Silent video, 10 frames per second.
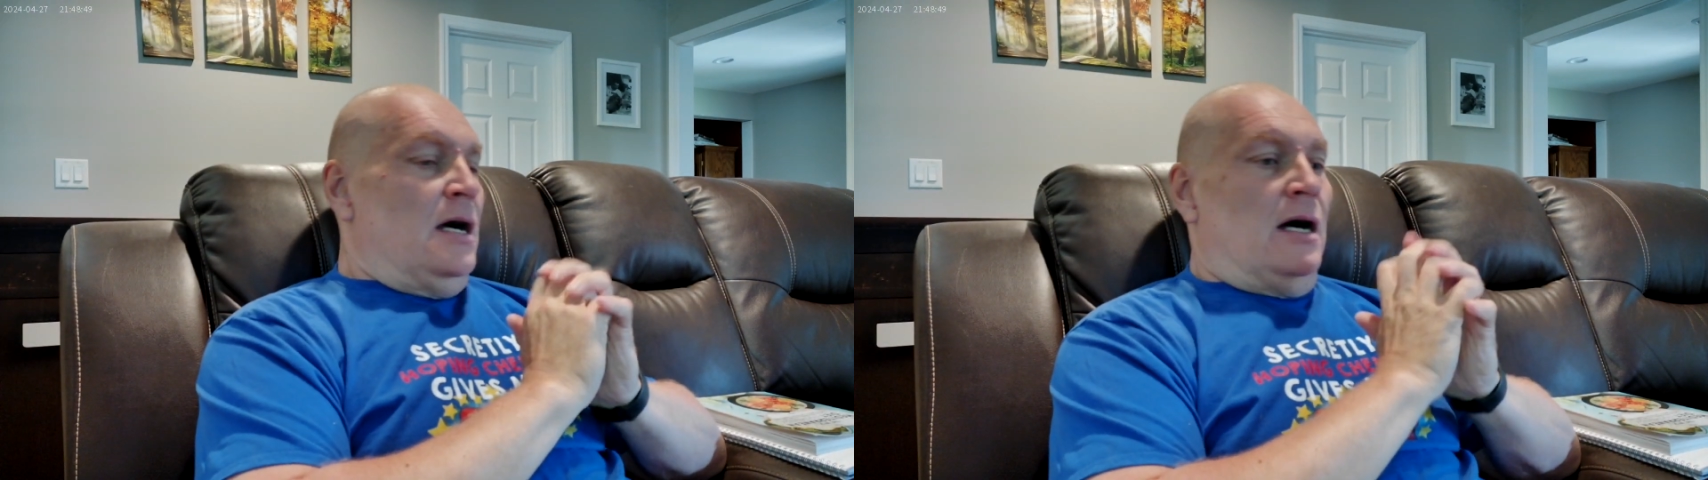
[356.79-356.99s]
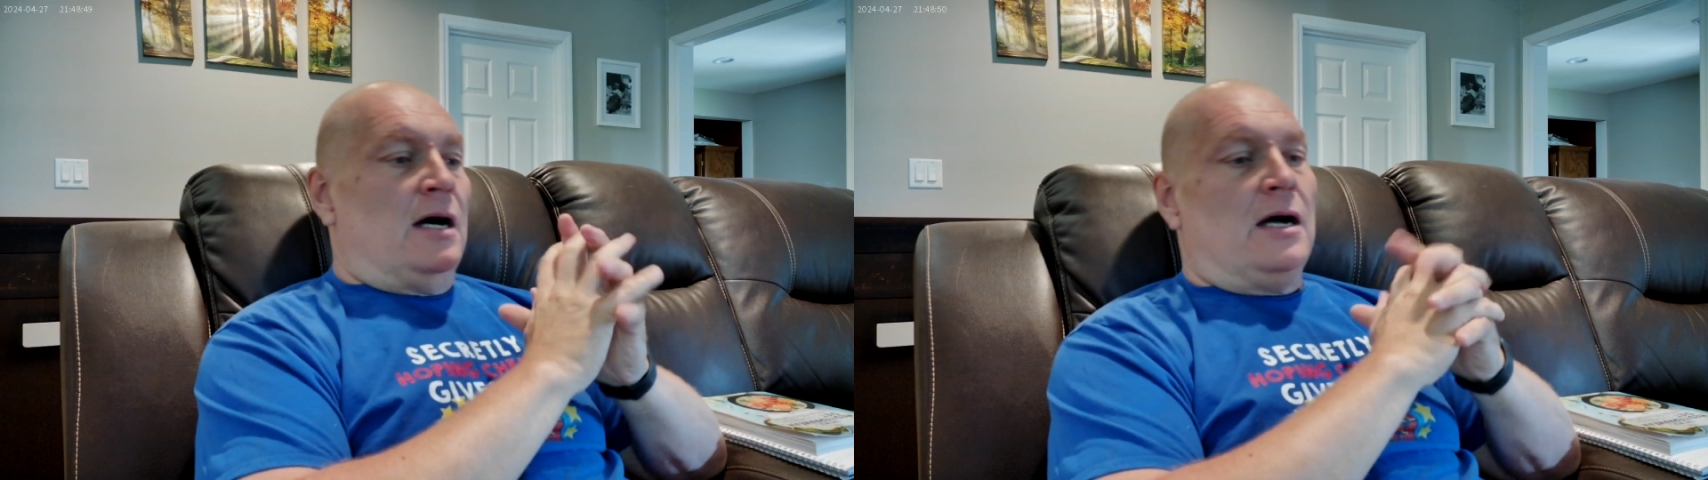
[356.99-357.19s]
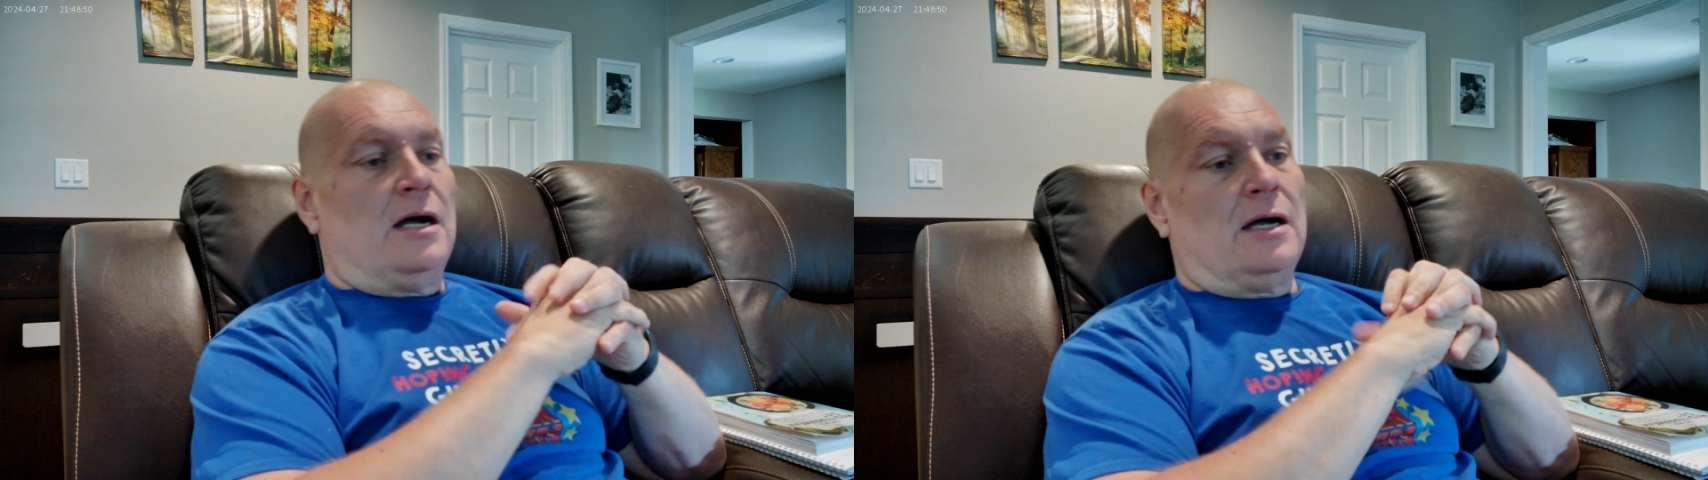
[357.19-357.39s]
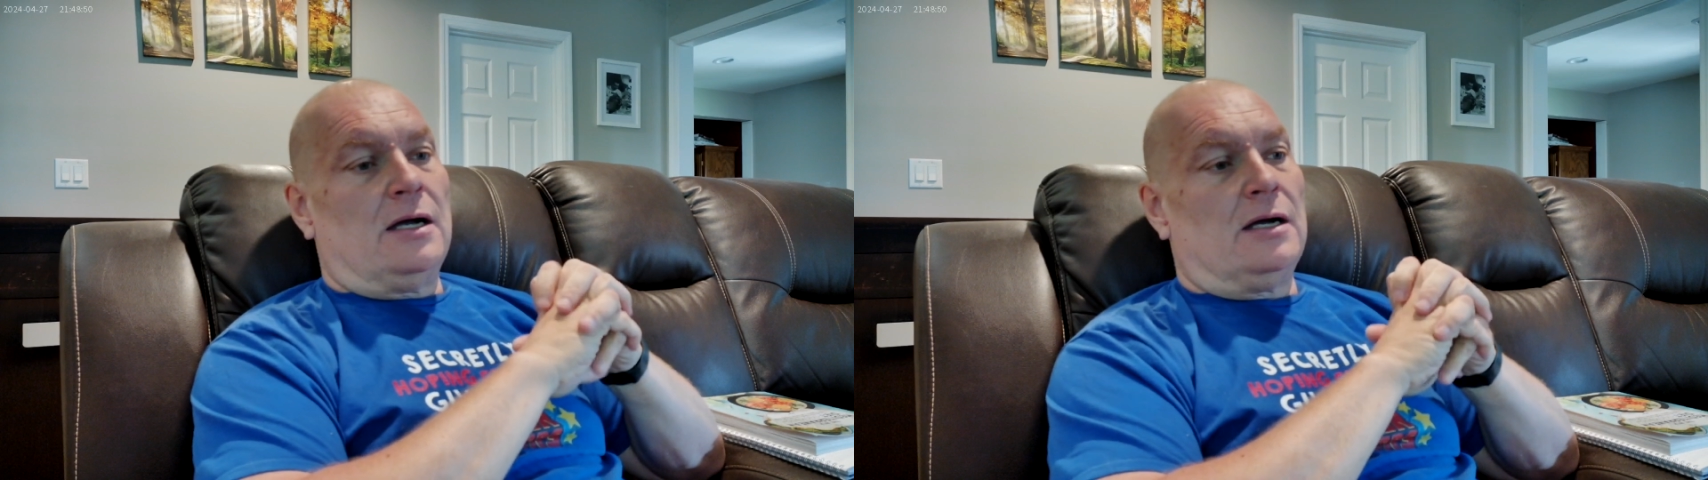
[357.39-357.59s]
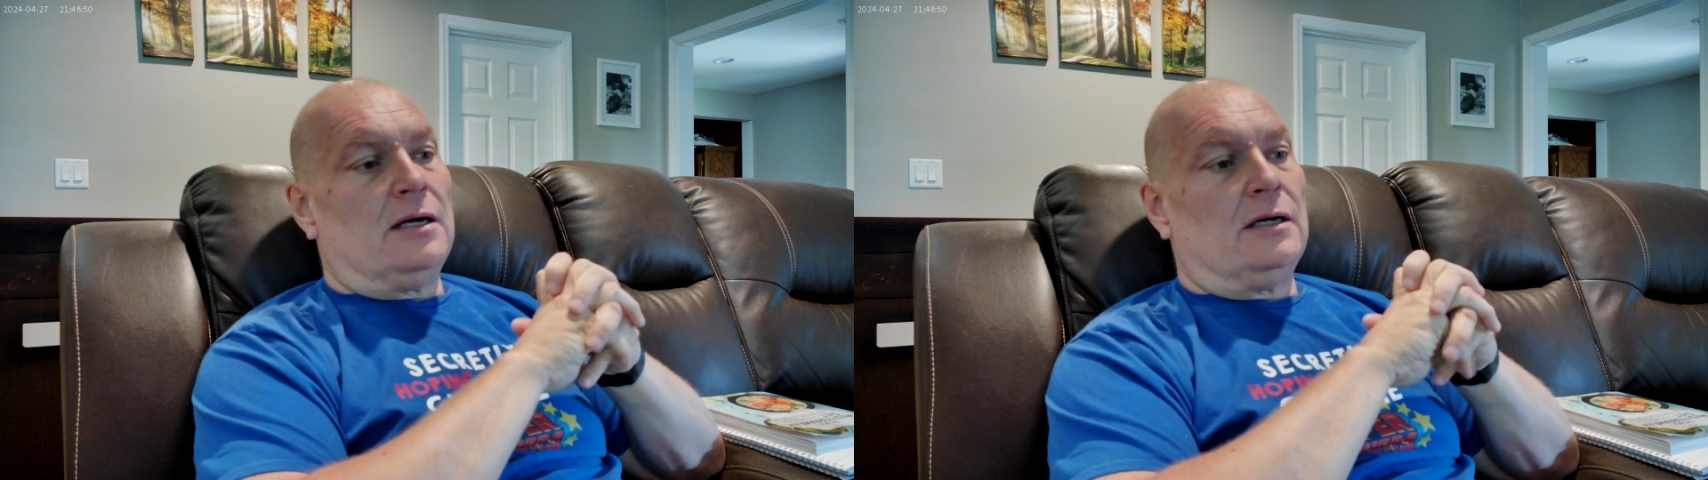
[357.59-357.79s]
Uh,
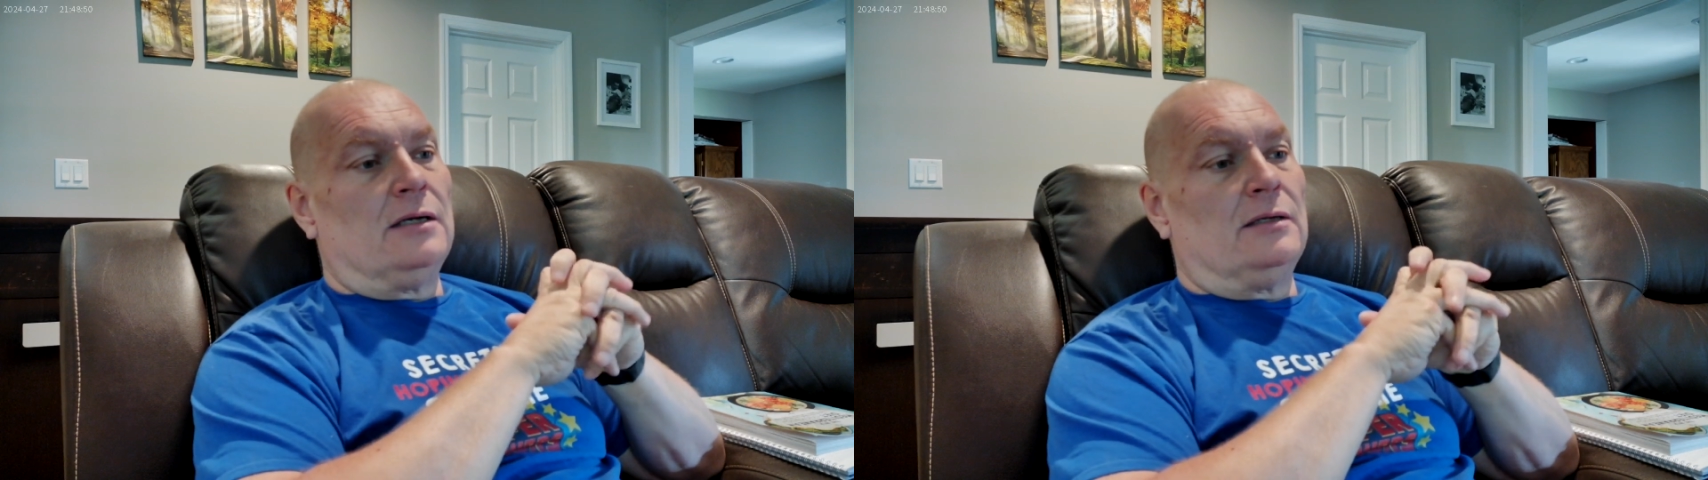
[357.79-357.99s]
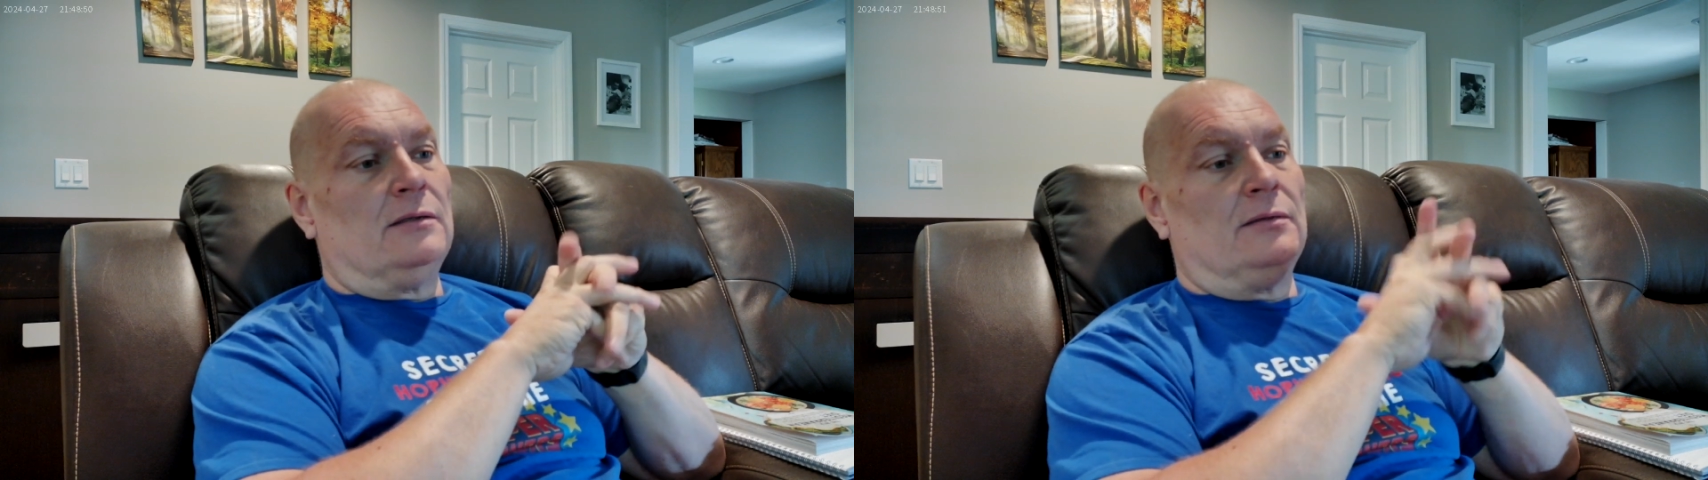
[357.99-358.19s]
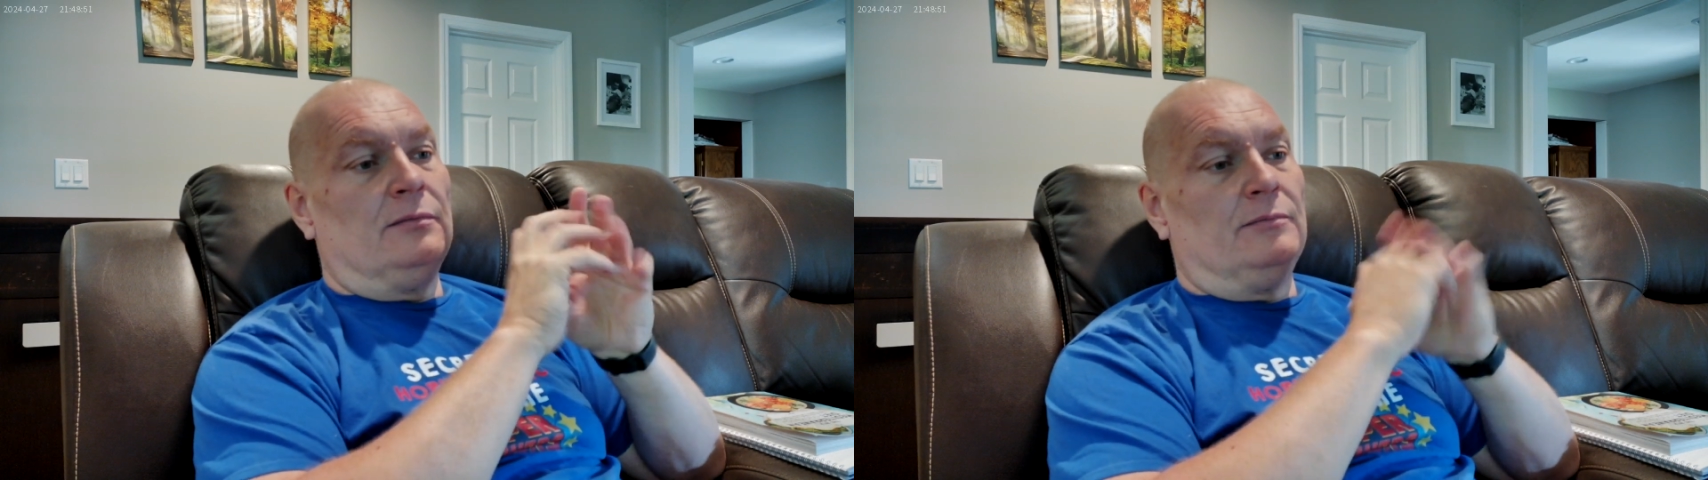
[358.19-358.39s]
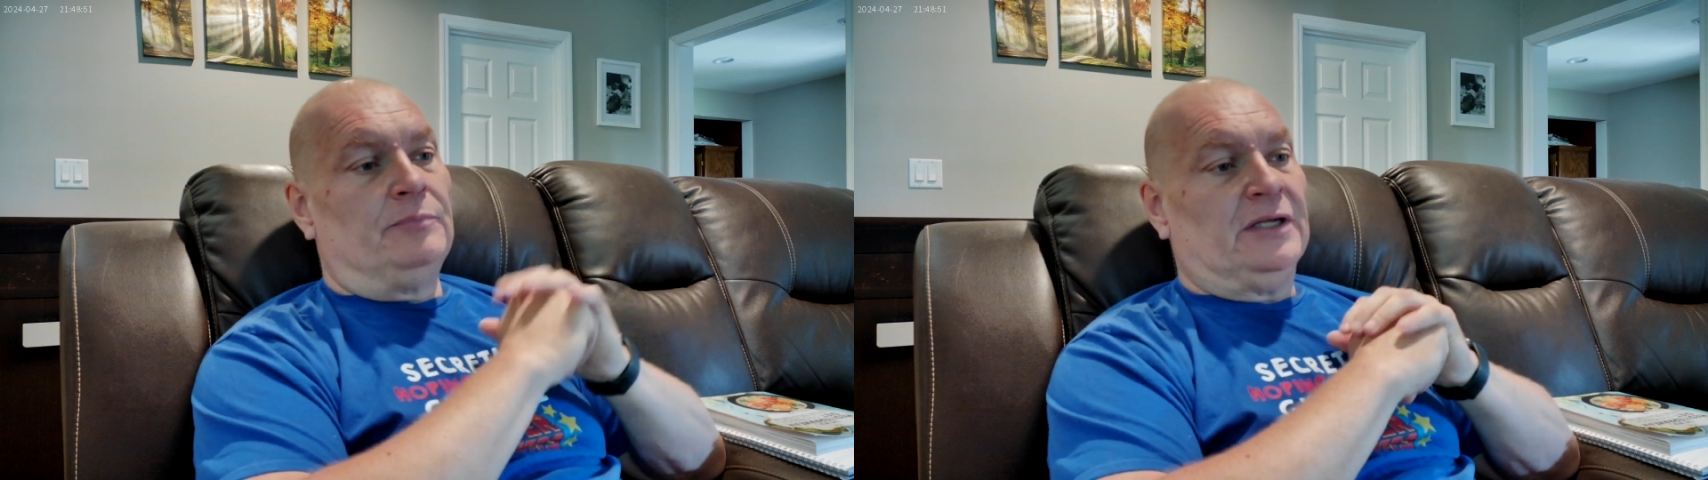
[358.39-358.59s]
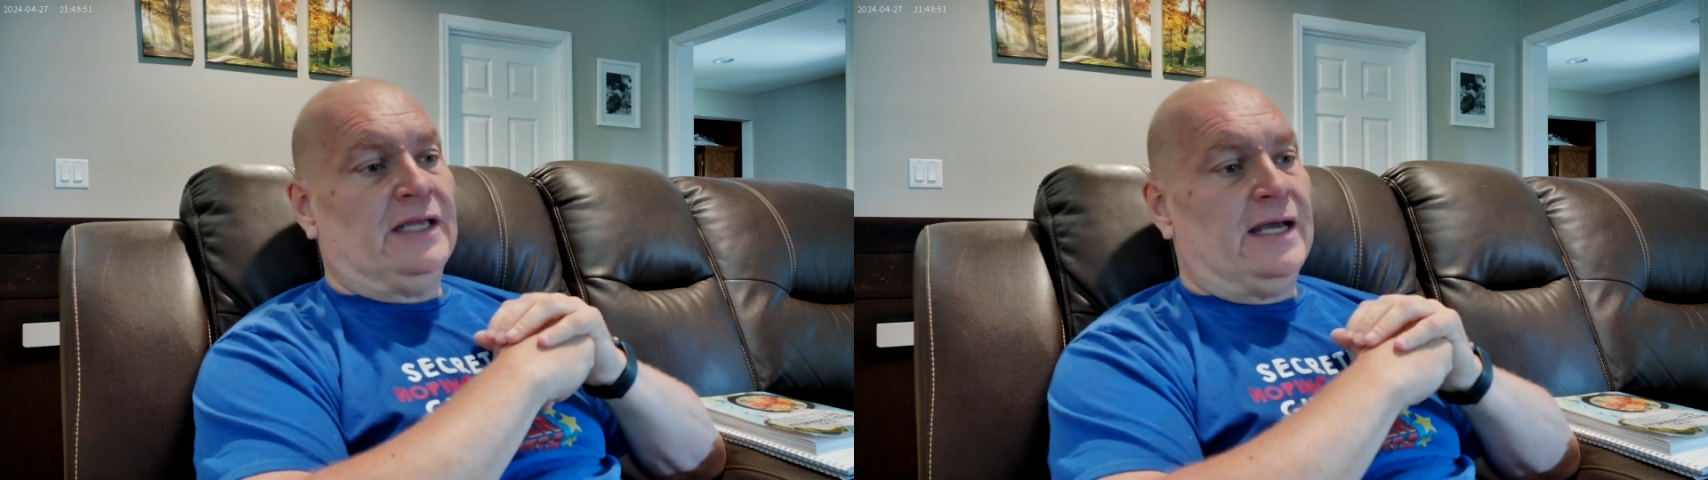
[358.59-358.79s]
but